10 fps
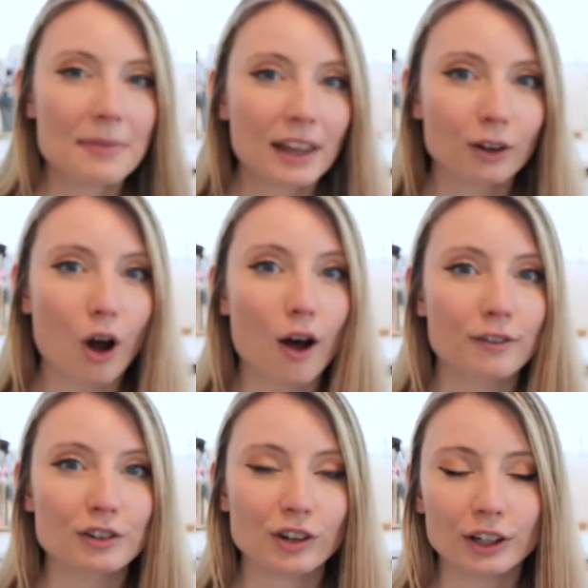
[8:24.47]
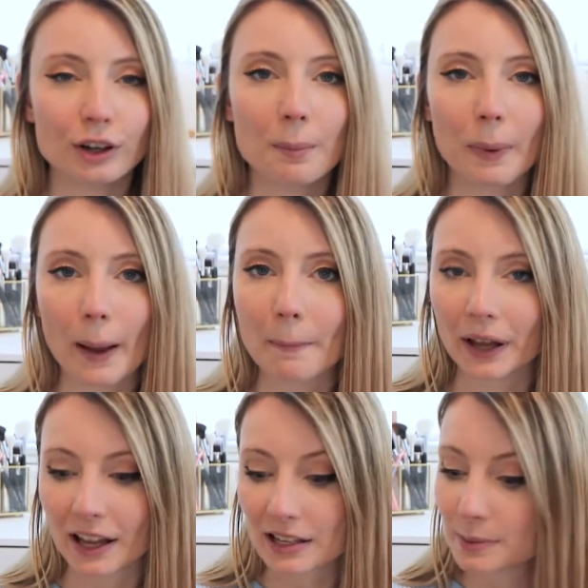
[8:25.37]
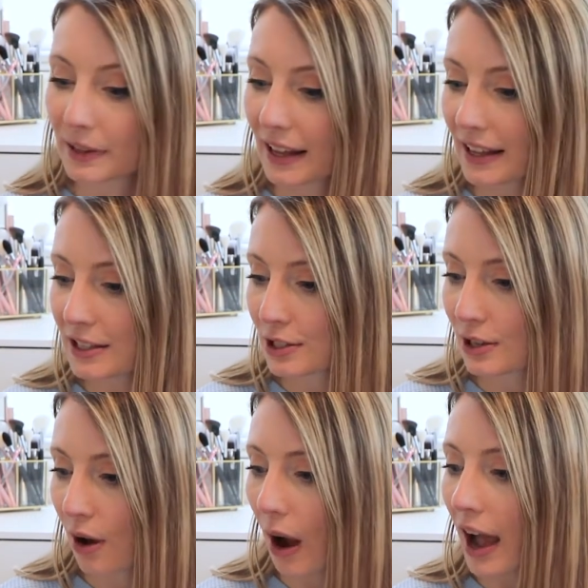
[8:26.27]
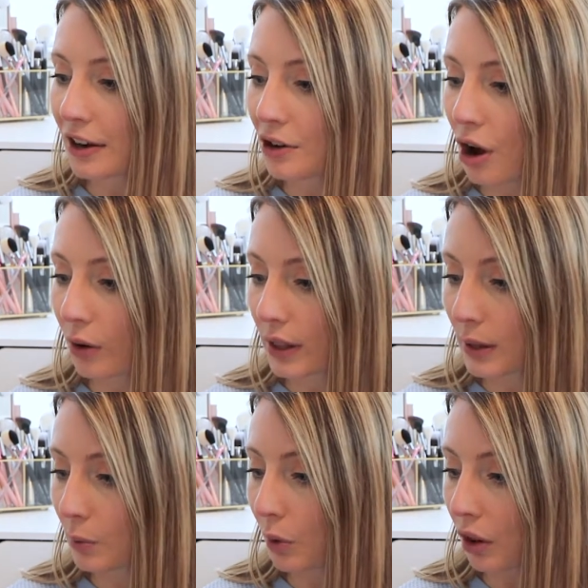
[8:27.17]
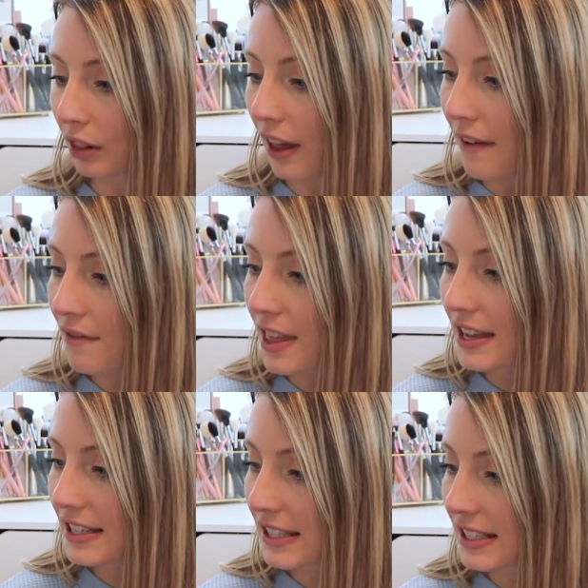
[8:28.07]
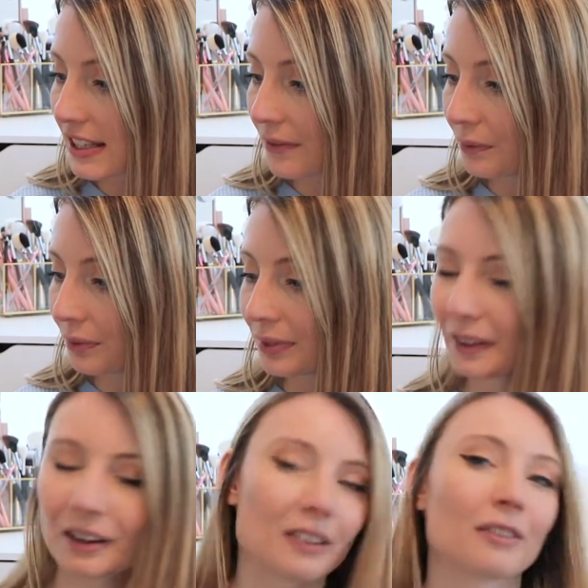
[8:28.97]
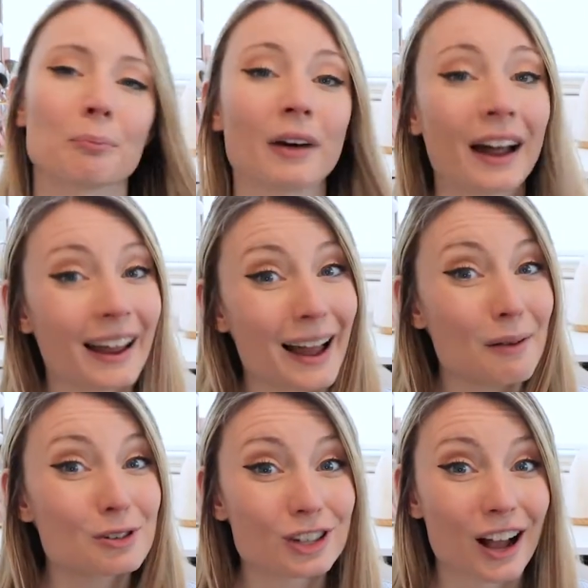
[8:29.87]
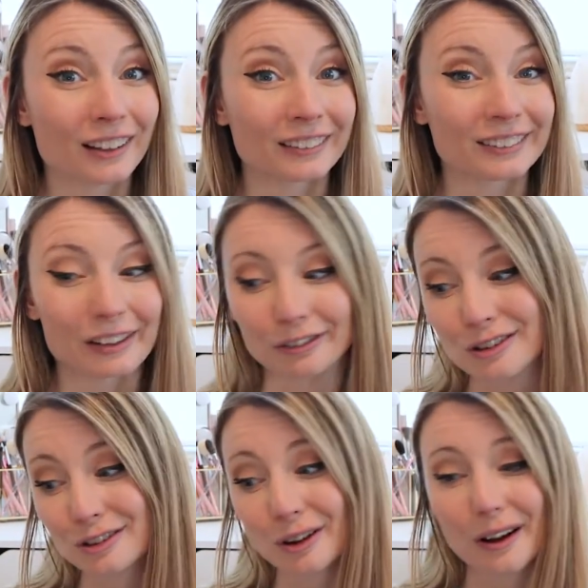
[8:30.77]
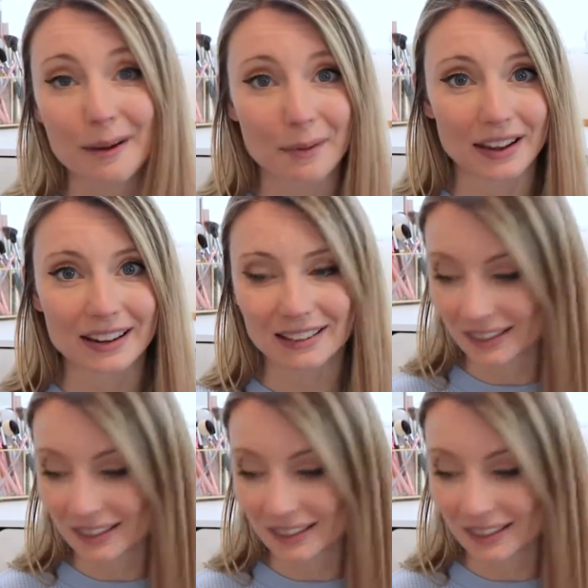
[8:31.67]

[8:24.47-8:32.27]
not a coffee drinker, but my husband is, so I know he will love this. But I am a chocolate lover, so I might need